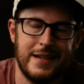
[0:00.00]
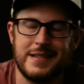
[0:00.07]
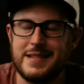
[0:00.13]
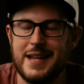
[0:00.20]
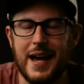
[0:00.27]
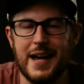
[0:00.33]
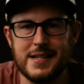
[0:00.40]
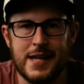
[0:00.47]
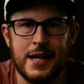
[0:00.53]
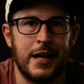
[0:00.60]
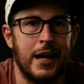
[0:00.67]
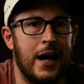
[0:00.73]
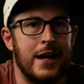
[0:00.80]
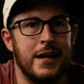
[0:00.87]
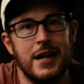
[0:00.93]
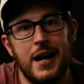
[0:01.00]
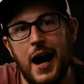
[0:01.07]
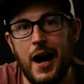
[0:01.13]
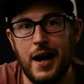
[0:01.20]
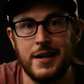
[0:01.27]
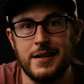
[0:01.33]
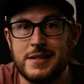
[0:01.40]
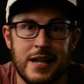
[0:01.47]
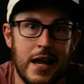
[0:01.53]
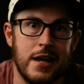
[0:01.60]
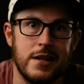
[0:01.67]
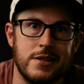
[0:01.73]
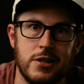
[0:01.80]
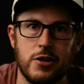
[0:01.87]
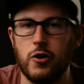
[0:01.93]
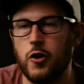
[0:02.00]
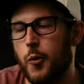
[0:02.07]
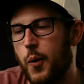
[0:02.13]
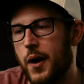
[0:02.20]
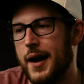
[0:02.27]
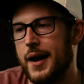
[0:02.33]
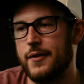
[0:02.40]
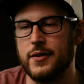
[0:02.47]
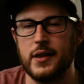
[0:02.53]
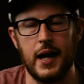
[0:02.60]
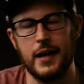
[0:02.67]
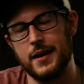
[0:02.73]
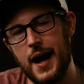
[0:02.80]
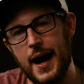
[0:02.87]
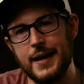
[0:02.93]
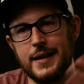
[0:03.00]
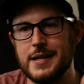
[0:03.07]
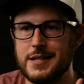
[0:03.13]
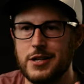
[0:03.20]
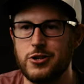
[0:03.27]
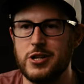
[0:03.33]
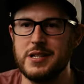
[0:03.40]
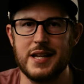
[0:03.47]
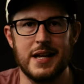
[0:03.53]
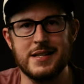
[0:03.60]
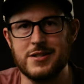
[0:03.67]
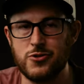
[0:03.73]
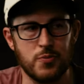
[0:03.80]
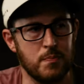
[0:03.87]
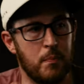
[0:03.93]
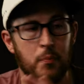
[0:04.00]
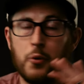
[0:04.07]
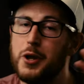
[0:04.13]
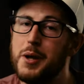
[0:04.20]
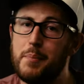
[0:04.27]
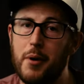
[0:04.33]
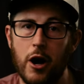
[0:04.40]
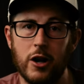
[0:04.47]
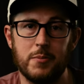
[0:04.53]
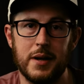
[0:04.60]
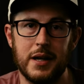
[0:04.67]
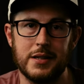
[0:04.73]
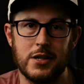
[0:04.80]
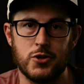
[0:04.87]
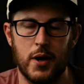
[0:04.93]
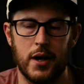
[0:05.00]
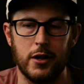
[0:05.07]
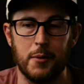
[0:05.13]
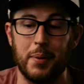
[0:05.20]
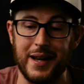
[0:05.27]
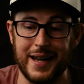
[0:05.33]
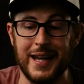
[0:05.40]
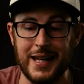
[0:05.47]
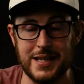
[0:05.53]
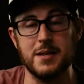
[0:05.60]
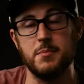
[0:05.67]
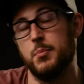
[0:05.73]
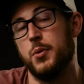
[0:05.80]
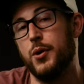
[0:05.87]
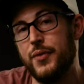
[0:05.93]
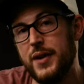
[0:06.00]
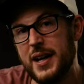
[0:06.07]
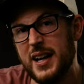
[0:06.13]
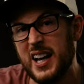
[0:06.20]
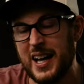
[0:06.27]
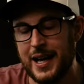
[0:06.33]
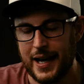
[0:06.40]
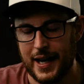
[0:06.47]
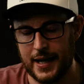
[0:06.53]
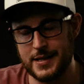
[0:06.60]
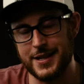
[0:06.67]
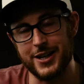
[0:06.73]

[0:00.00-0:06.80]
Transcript: says, I intend to, or whatever that line is that she says, really bugged me in the trailer. But in the movie, in